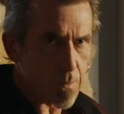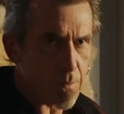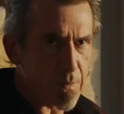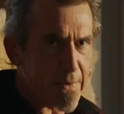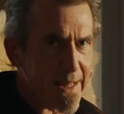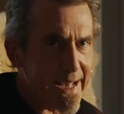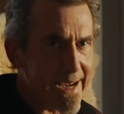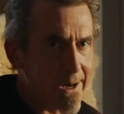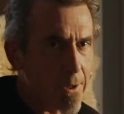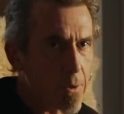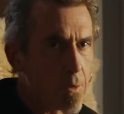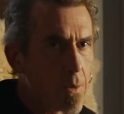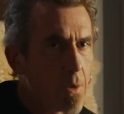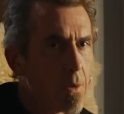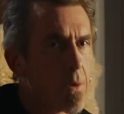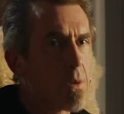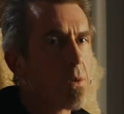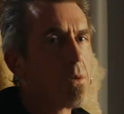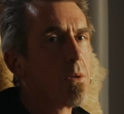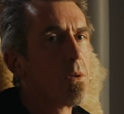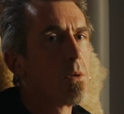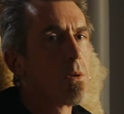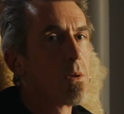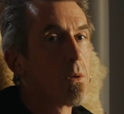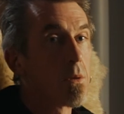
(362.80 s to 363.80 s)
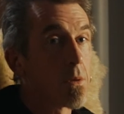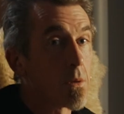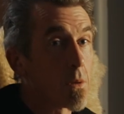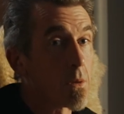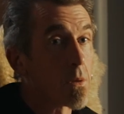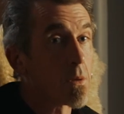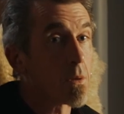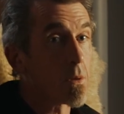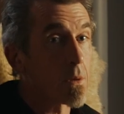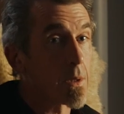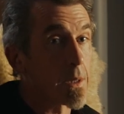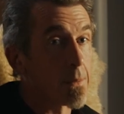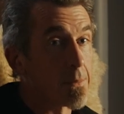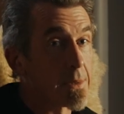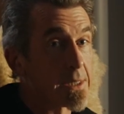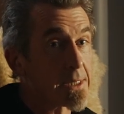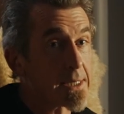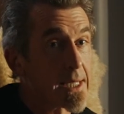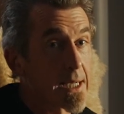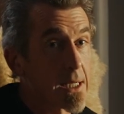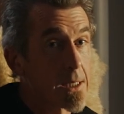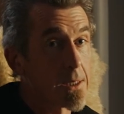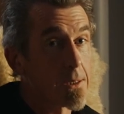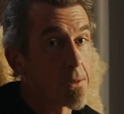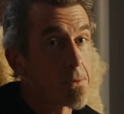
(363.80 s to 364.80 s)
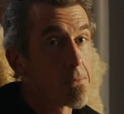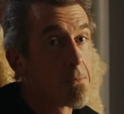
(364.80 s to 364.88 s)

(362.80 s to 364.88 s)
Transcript: Now, let me tell you.